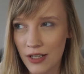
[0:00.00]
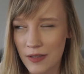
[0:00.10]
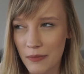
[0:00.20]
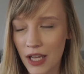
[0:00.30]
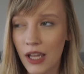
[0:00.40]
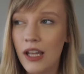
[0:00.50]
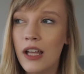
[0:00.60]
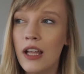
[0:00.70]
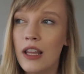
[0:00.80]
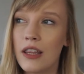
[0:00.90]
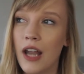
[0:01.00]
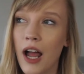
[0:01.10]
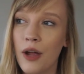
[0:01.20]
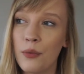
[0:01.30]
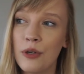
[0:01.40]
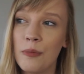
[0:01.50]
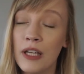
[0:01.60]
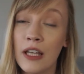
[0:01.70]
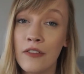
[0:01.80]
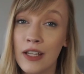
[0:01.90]
as me that I would be
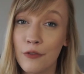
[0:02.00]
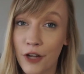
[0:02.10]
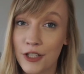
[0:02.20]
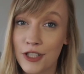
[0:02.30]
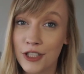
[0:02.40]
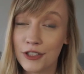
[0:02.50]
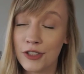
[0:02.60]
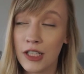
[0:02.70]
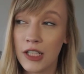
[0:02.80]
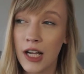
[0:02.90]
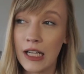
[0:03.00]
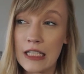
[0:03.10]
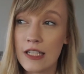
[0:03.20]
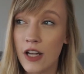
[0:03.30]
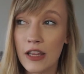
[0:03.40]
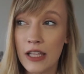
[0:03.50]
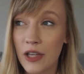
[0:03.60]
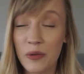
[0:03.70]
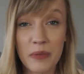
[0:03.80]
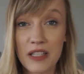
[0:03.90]
giving advice to. I did not think
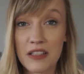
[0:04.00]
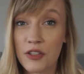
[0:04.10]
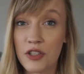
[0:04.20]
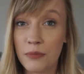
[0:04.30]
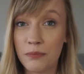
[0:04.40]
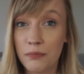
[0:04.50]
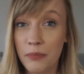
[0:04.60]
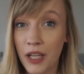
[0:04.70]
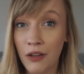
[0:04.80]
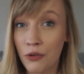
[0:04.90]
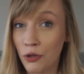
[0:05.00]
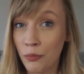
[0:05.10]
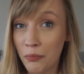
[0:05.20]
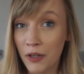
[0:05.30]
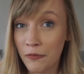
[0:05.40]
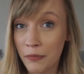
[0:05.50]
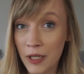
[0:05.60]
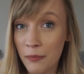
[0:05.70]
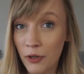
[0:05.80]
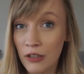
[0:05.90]
it would be such a big group of
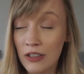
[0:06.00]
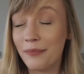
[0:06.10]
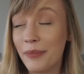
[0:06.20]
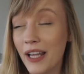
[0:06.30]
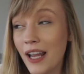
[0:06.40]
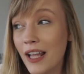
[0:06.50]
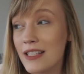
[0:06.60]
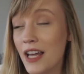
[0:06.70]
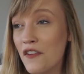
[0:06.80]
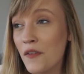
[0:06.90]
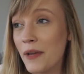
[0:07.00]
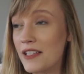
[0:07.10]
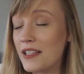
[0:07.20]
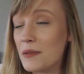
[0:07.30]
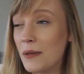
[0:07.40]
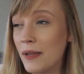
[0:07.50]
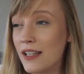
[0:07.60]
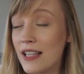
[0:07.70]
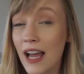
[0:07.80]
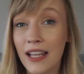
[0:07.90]
people, but it's kind of amazing to me
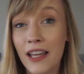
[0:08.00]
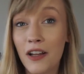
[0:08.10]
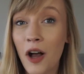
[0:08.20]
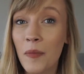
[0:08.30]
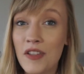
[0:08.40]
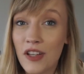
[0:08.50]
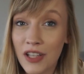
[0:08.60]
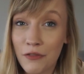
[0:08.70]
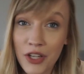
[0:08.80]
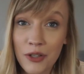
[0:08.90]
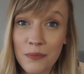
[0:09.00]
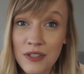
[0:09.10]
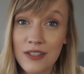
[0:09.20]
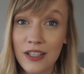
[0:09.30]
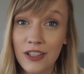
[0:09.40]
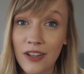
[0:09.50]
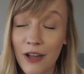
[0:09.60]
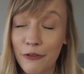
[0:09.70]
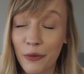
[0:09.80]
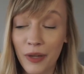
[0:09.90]
because I get comments on that video still
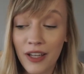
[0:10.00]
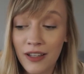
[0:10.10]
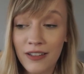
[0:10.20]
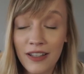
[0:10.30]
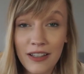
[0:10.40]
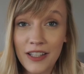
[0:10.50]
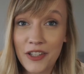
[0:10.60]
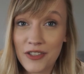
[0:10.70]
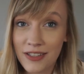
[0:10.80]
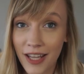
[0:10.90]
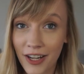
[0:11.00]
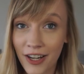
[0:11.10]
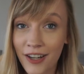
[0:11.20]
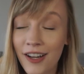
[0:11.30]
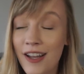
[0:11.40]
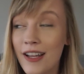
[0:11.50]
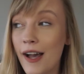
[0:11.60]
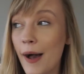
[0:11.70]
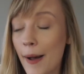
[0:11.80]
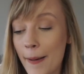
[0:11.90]
every week, years later.
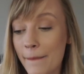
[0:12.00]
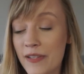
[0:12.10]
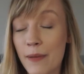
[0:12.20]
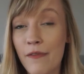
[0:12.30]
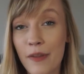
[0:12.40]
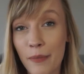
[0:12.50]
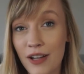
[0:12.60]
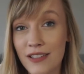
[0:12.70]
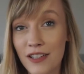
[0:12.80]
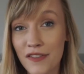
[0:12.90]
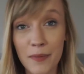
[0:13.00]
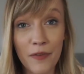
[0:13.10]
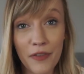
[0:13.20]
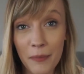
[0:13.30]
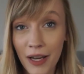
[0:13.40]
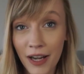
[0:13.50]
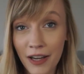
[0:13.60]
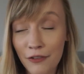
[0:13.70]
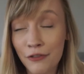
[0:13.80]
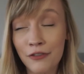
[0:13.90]
Um, some of them positive, some of them
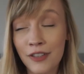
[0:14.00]
negative,